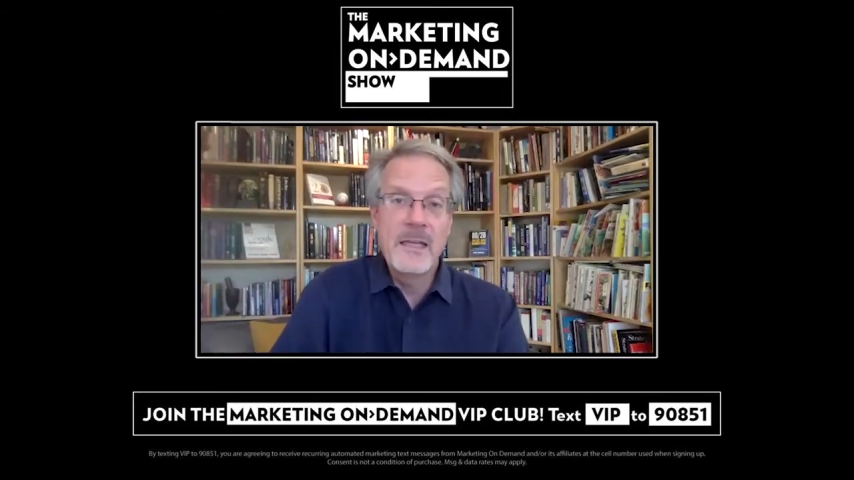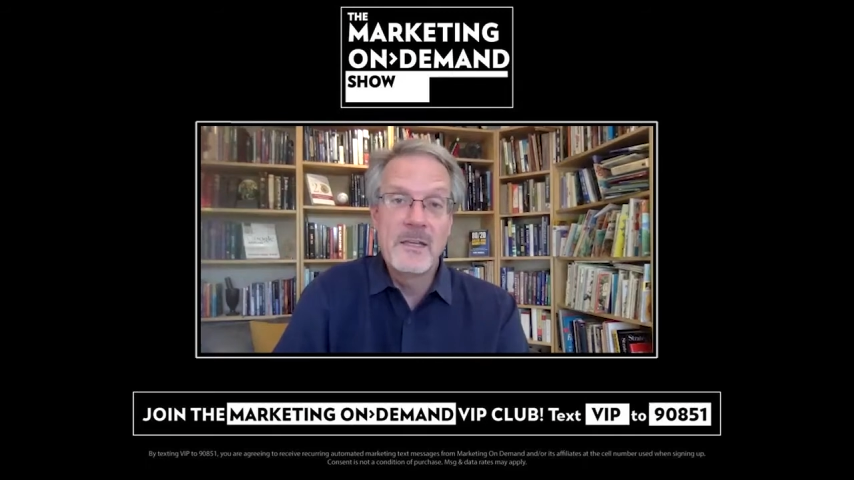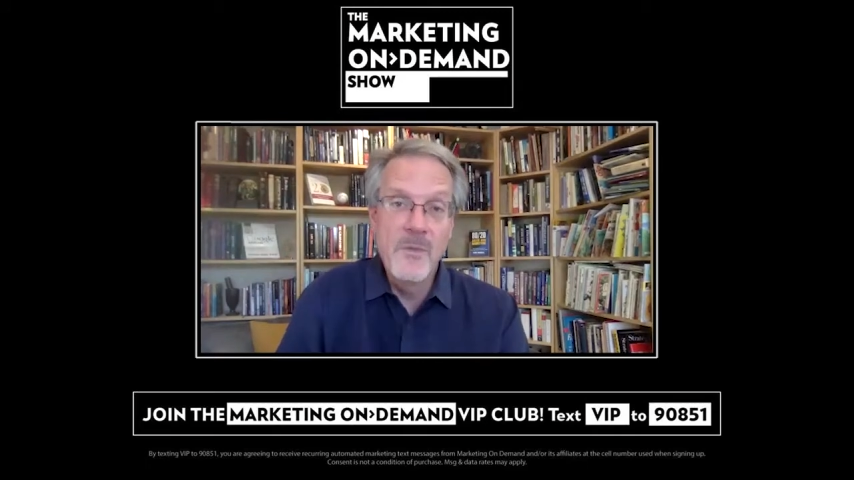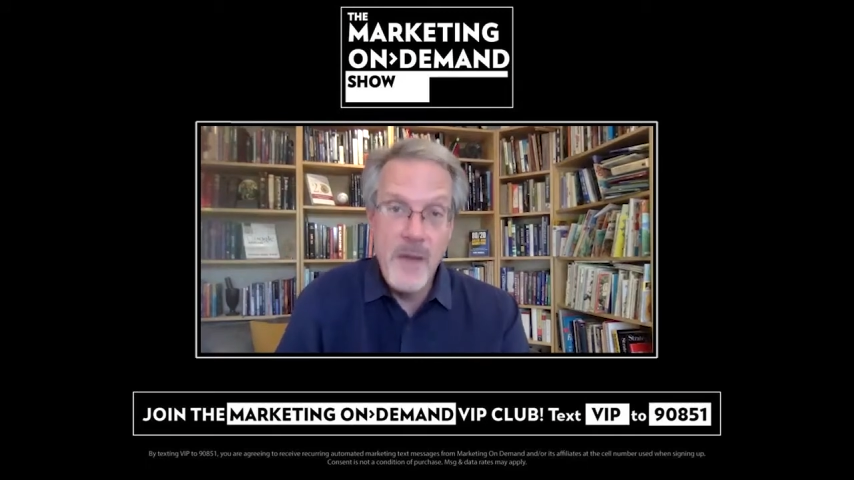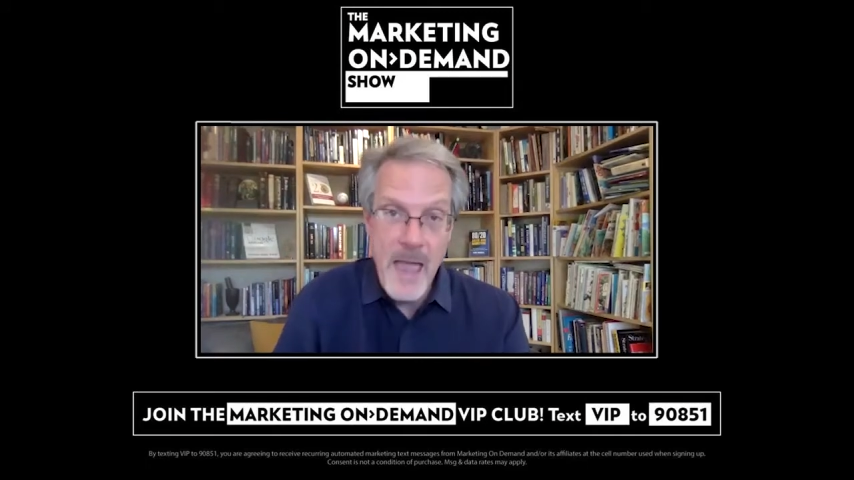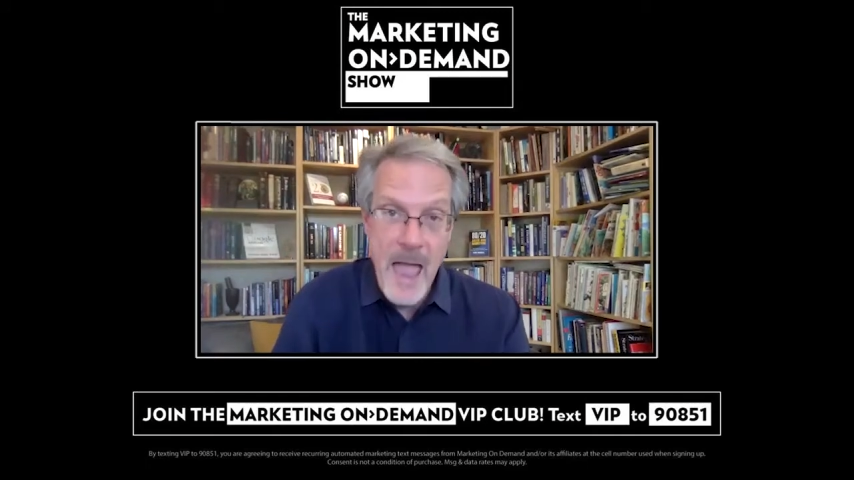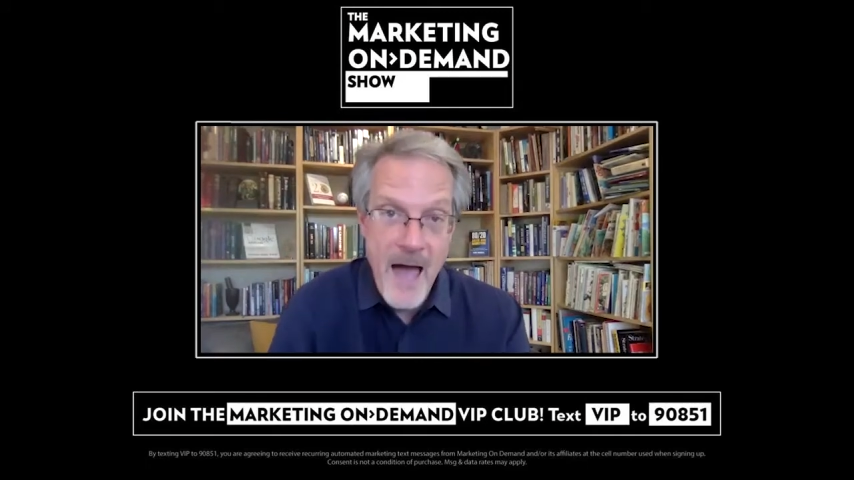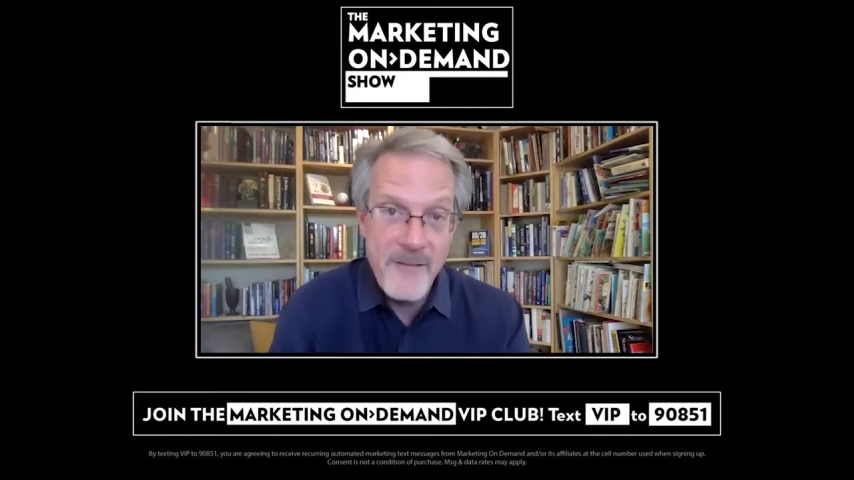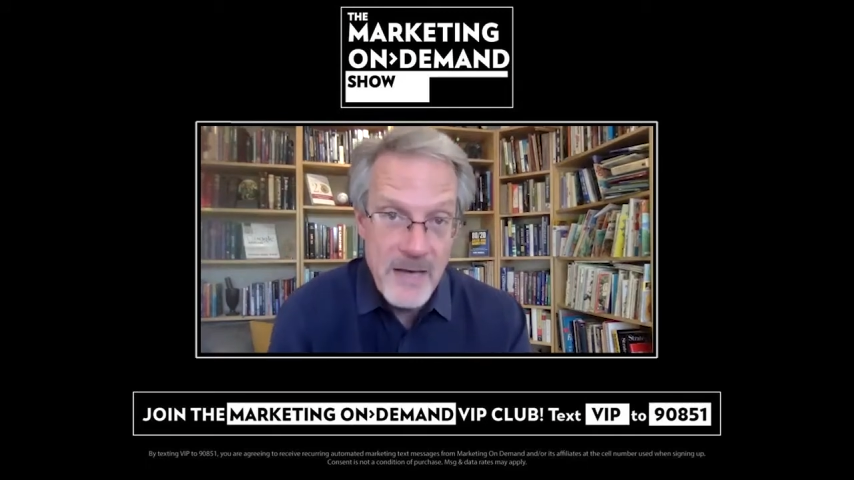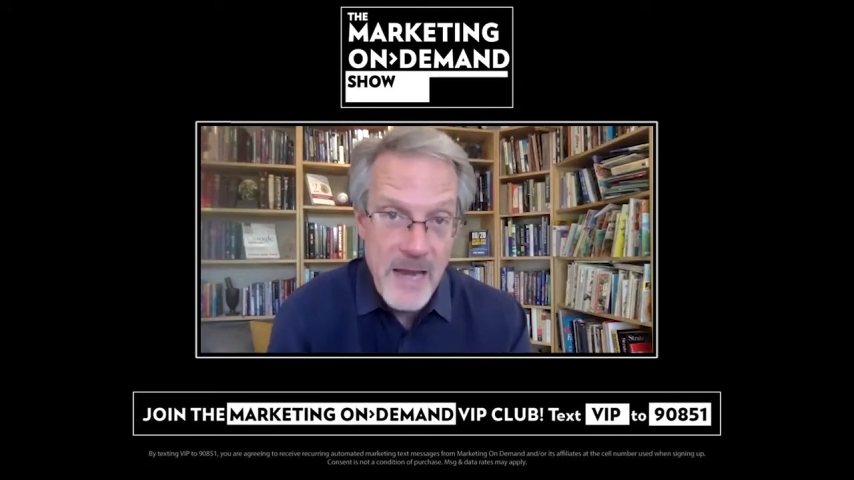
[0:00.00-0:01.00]
you
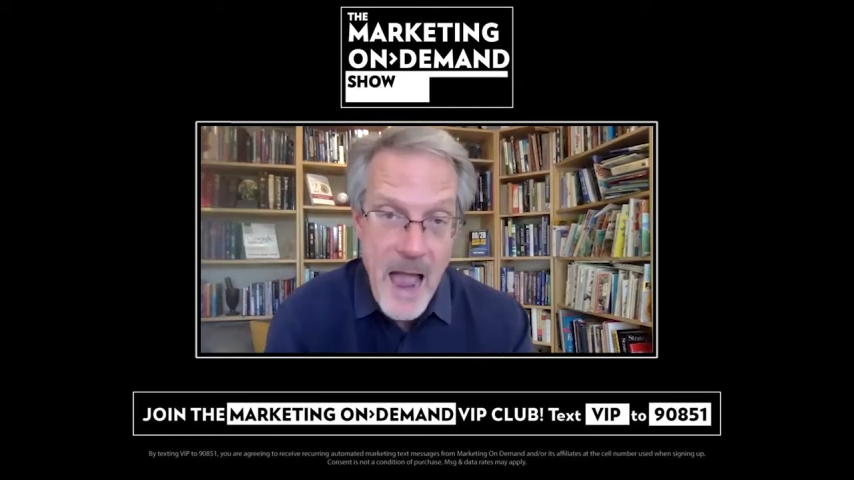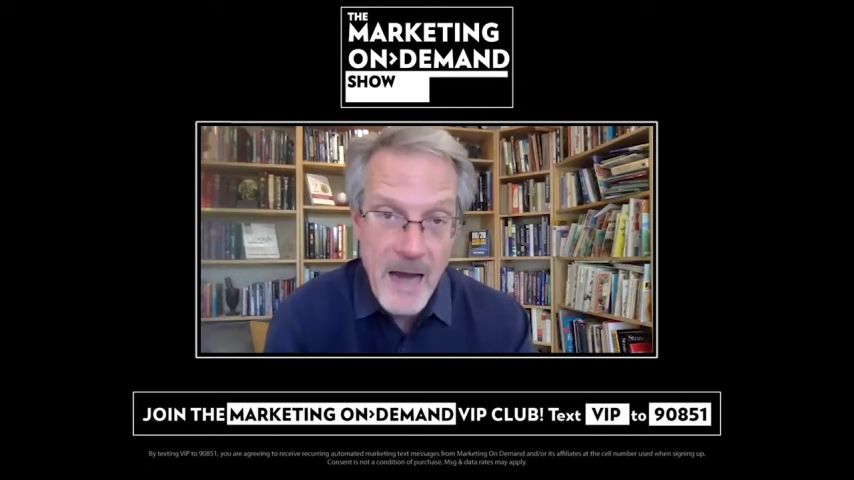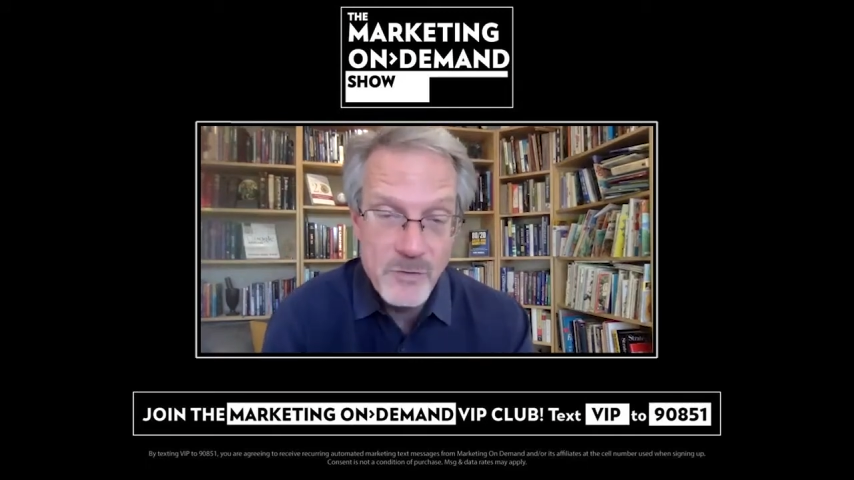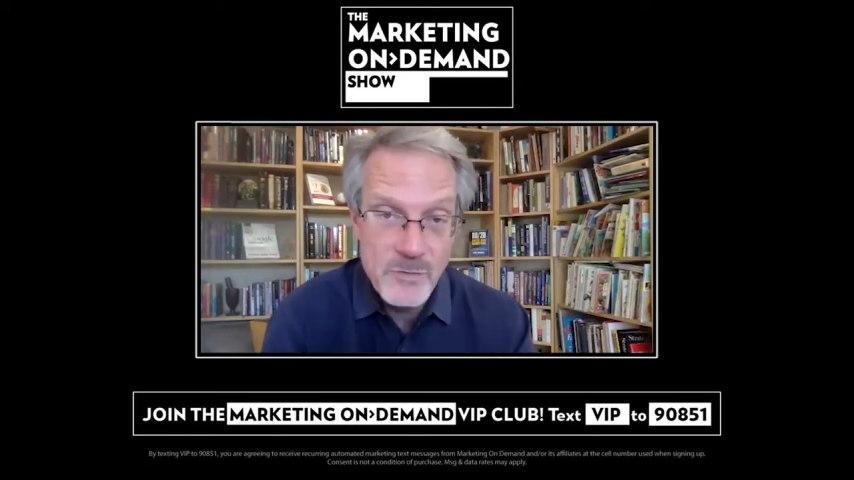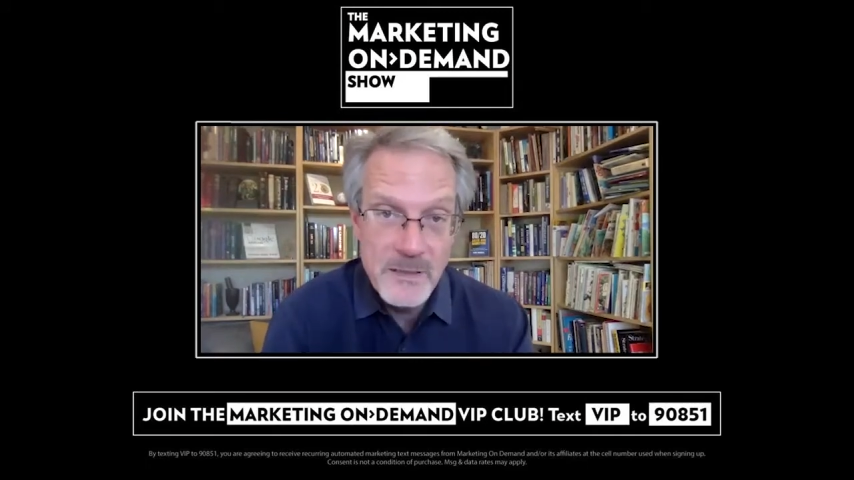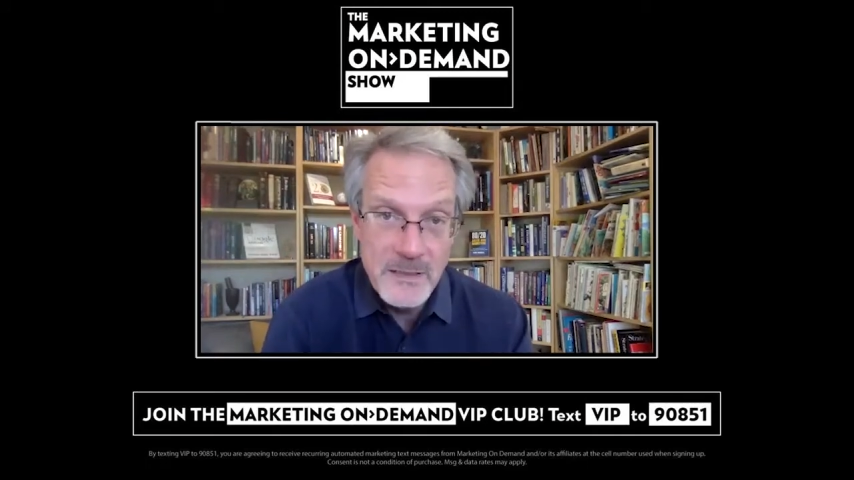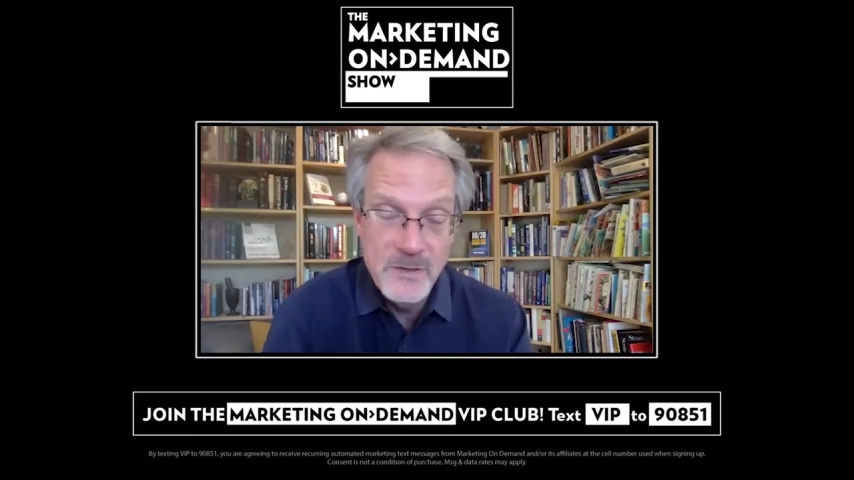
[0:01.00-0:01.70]
haven't actually